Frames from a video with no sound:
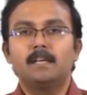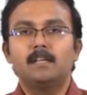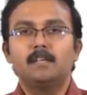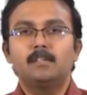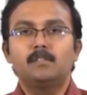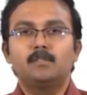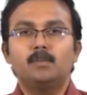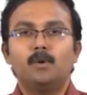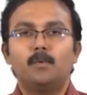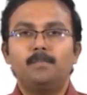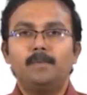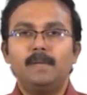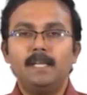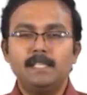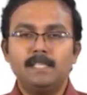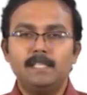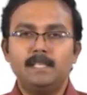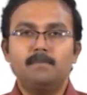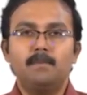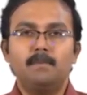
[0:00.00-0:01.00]
So,
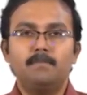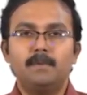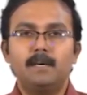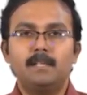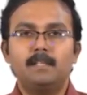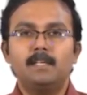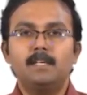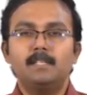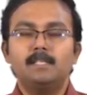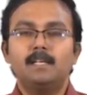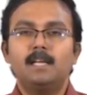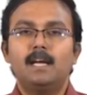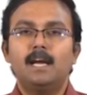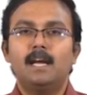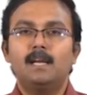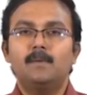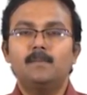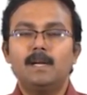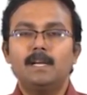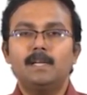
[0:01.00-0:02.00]
please remember this,
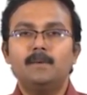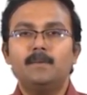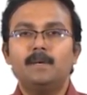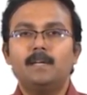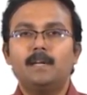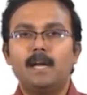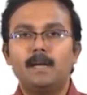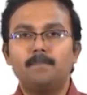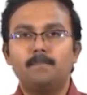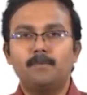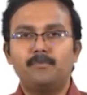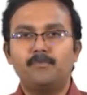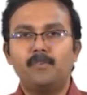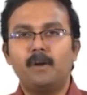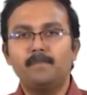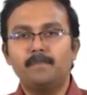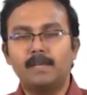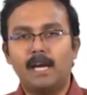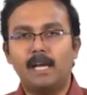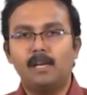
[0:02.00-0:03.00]
and whenever I
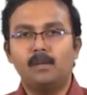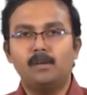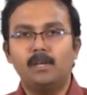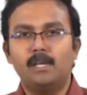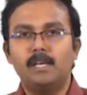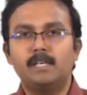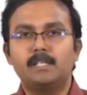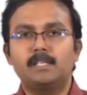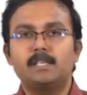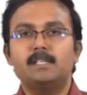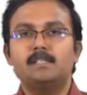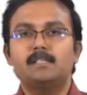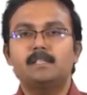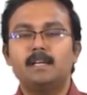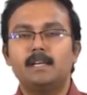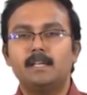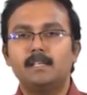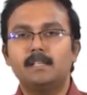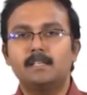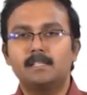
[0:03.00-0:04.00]
perform calculations
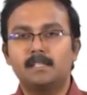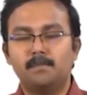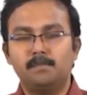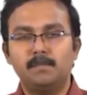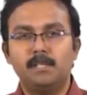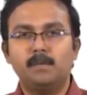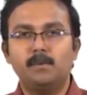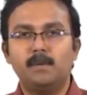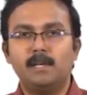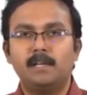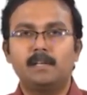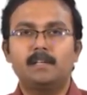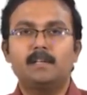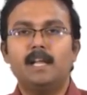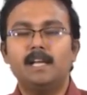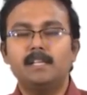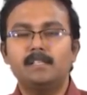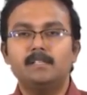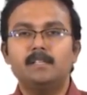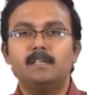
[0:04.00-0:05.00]
in the subsequent
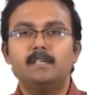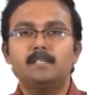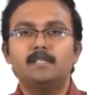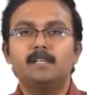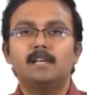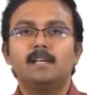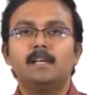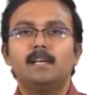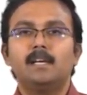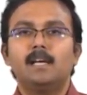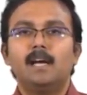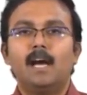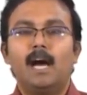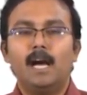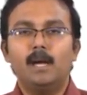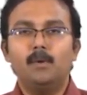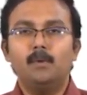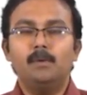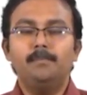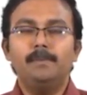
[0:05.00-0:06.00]
lectures,
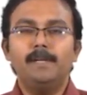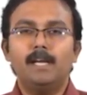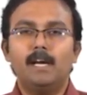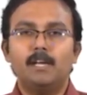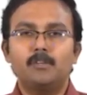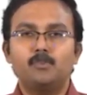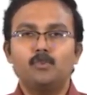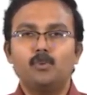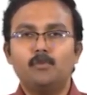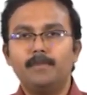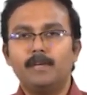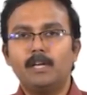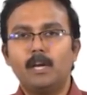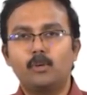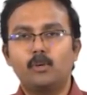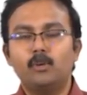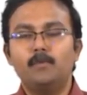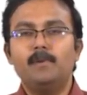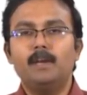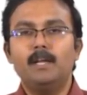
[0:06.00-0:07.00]
I will be assuming
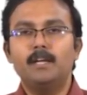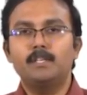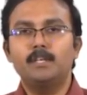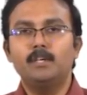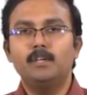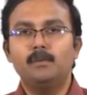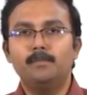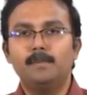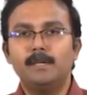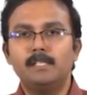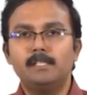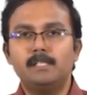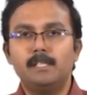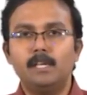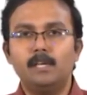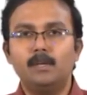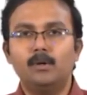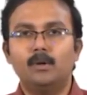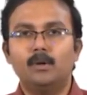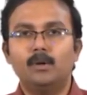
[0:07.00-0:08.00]
accumulation to be
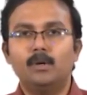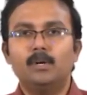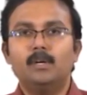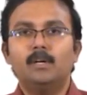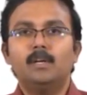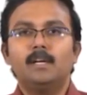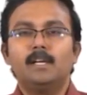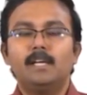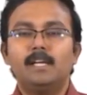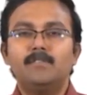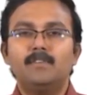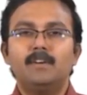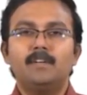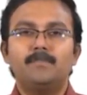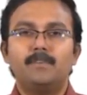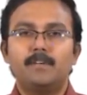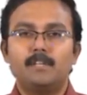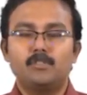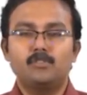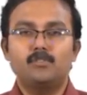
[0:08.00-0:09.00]
0 even
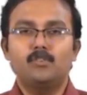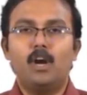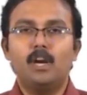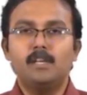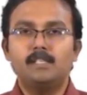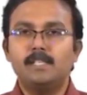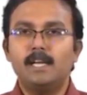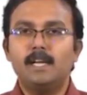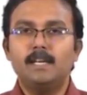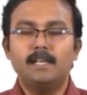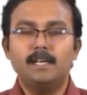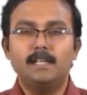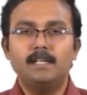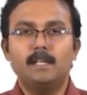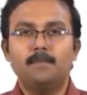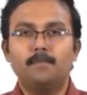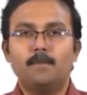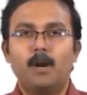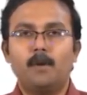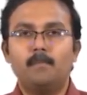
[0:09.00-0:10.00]
if it is not stated in
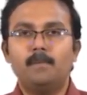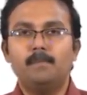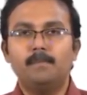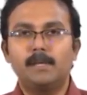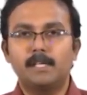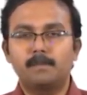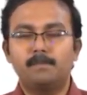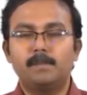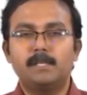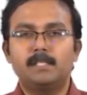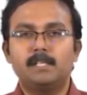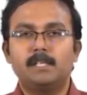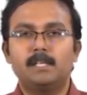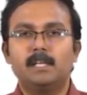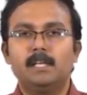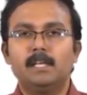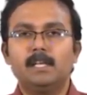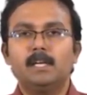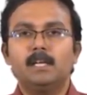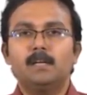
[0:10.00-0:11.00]
the problem
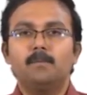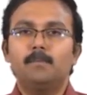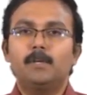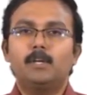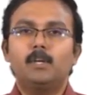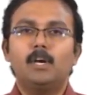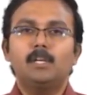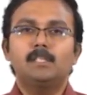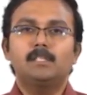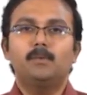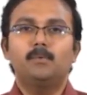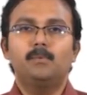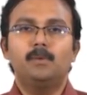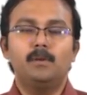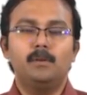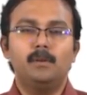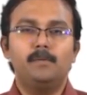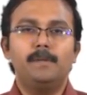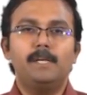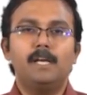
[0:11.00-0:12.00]
explicitly, because
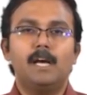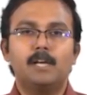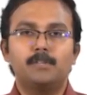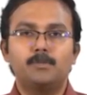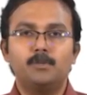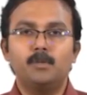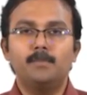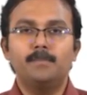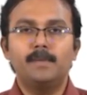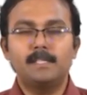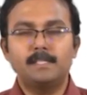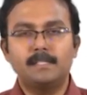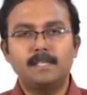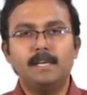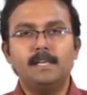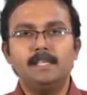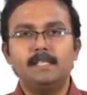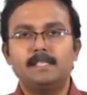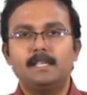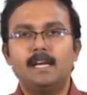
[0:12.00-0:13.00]
we will be assuming
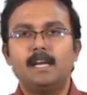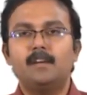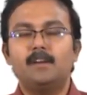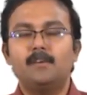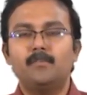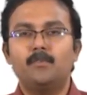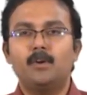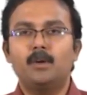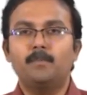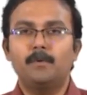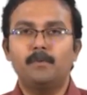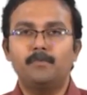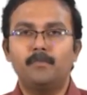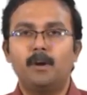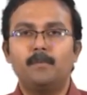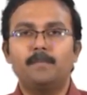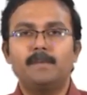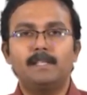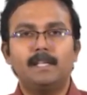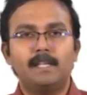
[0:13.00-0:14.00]
steady state for
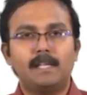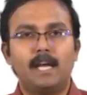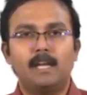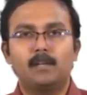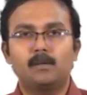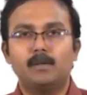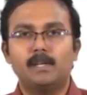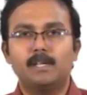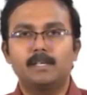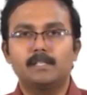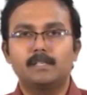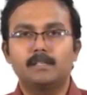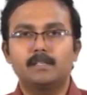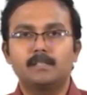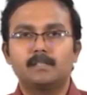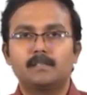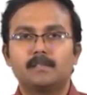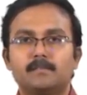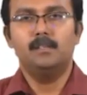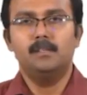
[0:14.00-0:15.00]
performing the
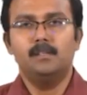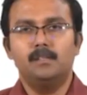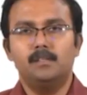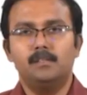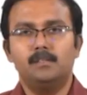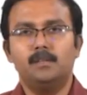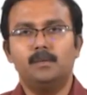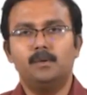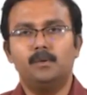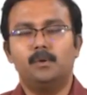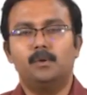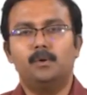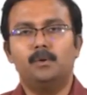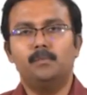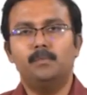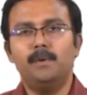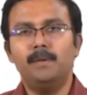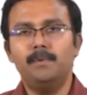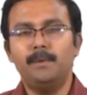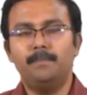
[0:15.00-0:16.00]
calculations. So,
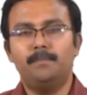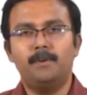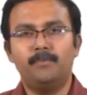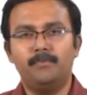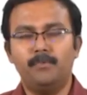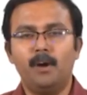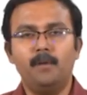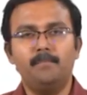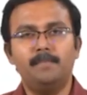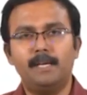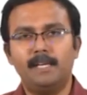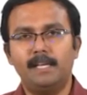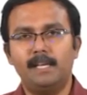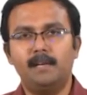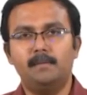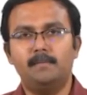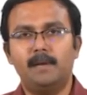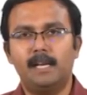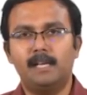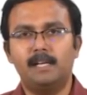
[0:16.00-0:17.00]
when we perform
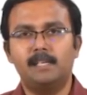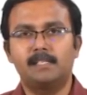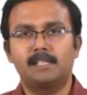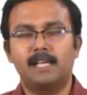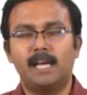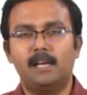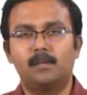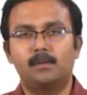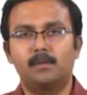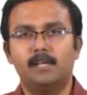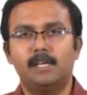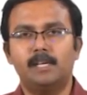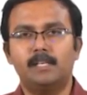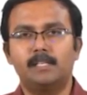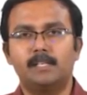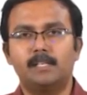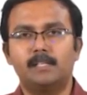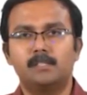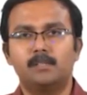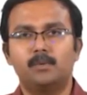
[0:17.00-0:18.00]
material balance
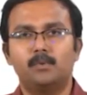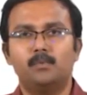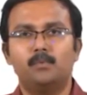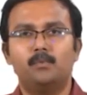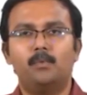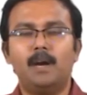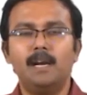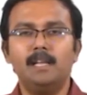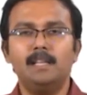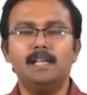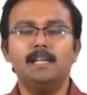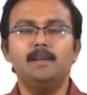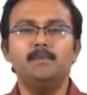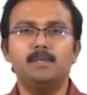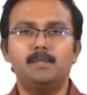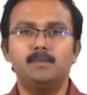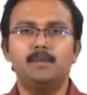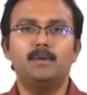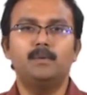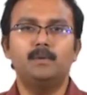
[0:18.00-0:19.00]
calculations, one thing
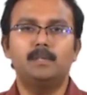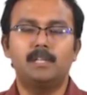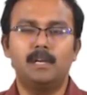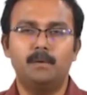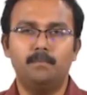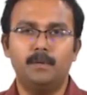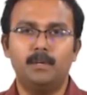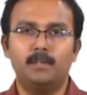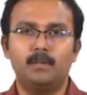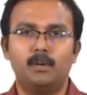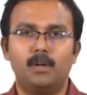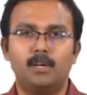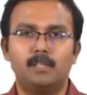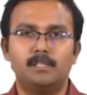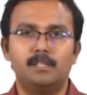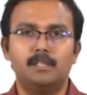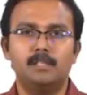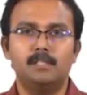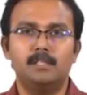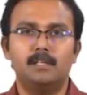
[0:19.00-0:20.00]
which we would come
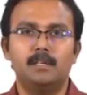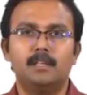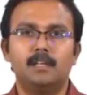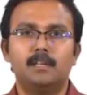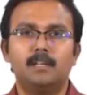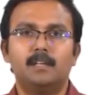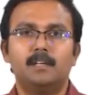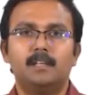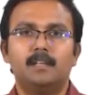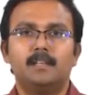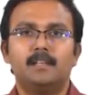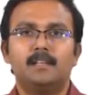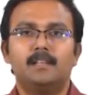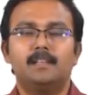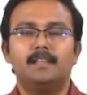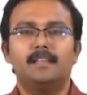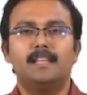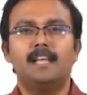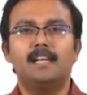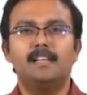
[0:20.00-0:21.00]
across is
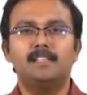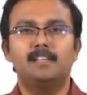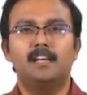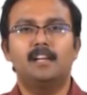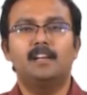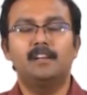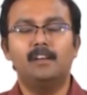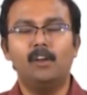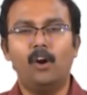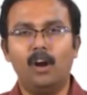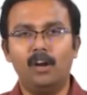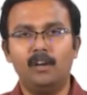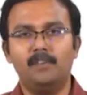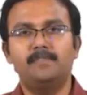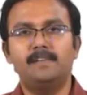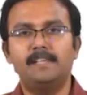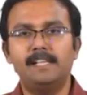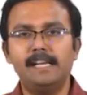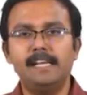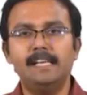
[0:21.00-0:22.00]
there is a lot
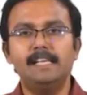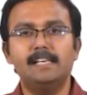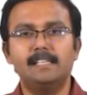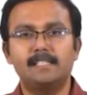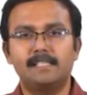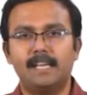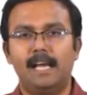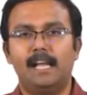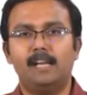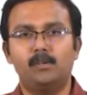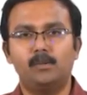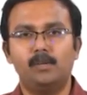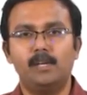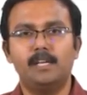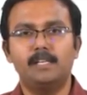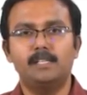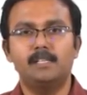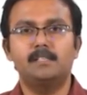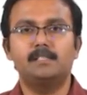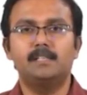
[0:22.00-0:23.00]
of tedious
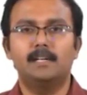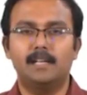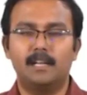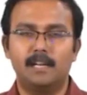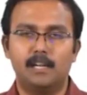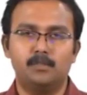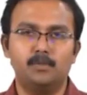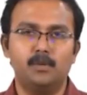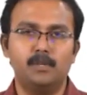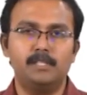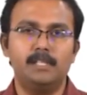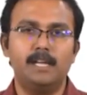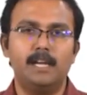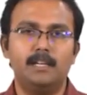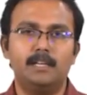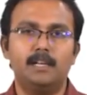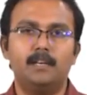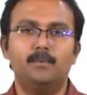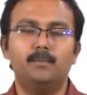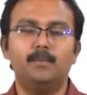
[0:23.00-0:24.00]
calculations that are
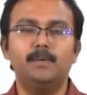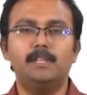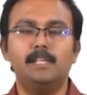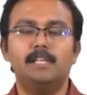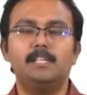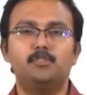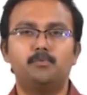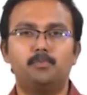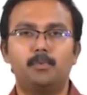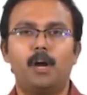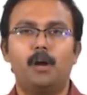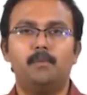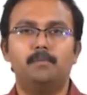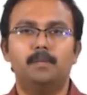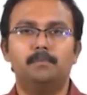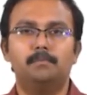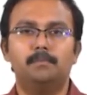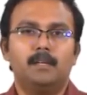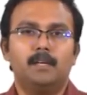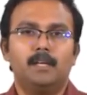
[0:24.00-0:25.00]
associated with each
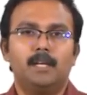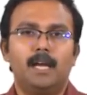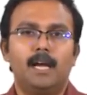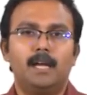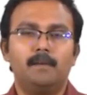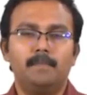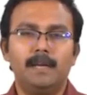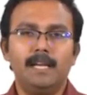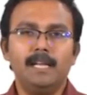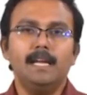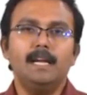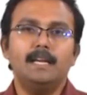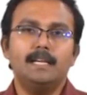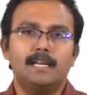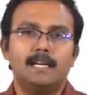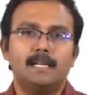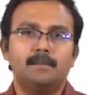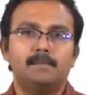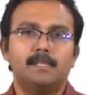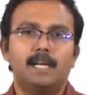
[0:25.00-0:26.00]
problem, and many a
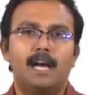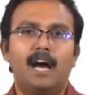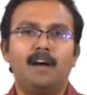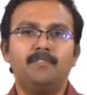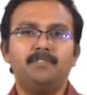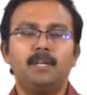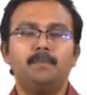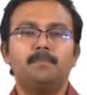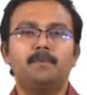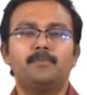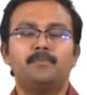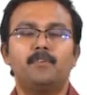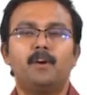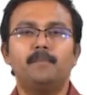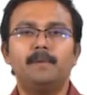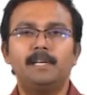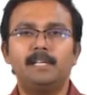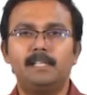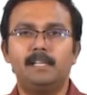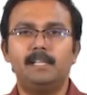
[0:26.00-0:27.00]
times after
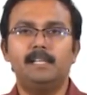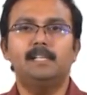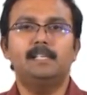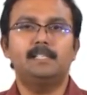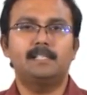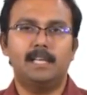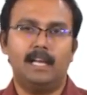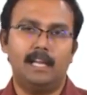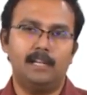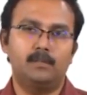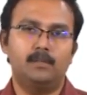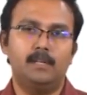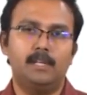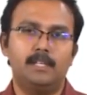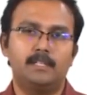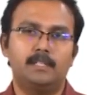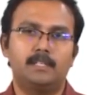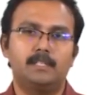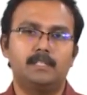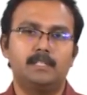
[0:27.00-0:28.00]
performing tedious
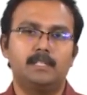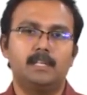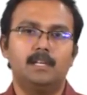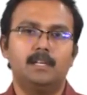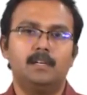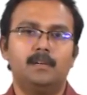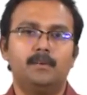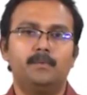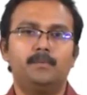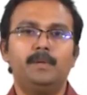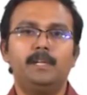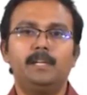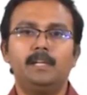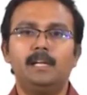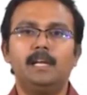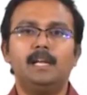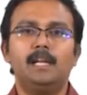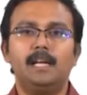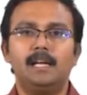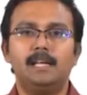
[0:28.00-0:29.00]
calculations we
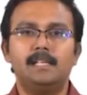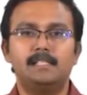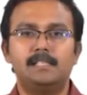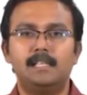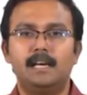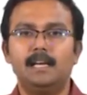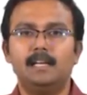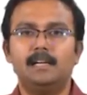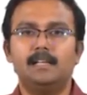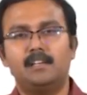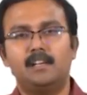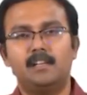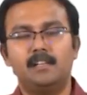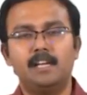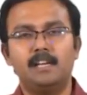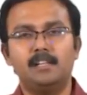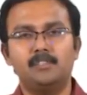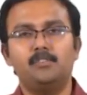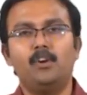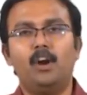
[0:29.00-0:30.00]
realize that
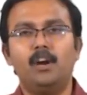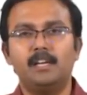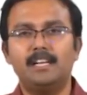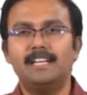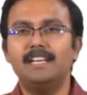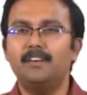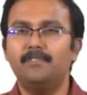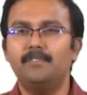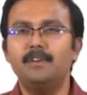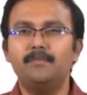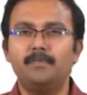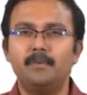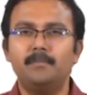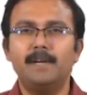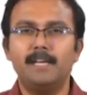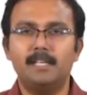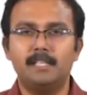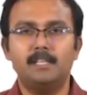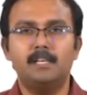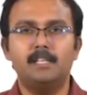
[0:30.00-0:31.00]
there is not enough
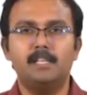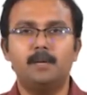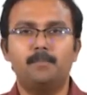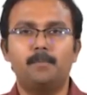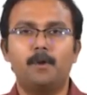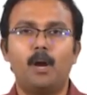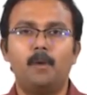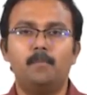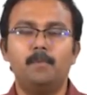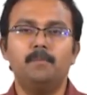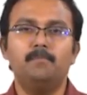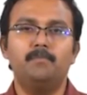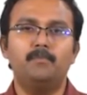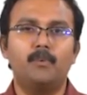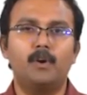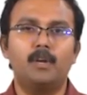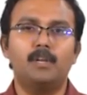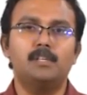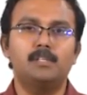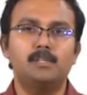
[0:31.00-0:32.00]
information in the problem
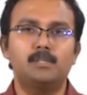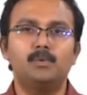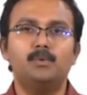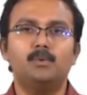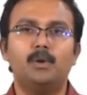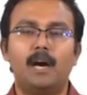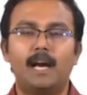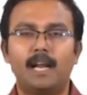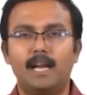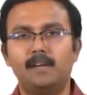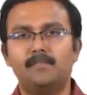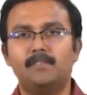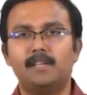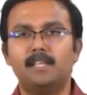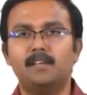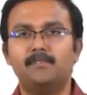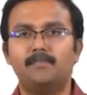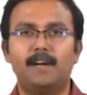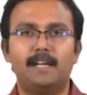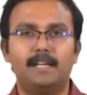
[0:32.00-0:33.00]
for us to arrive at
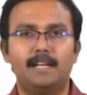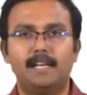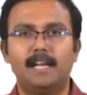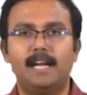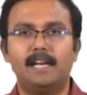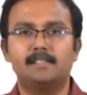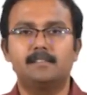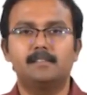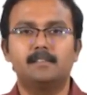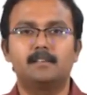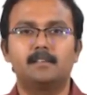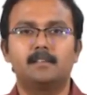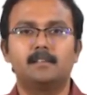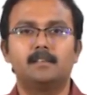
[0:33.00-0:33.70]
the final answer.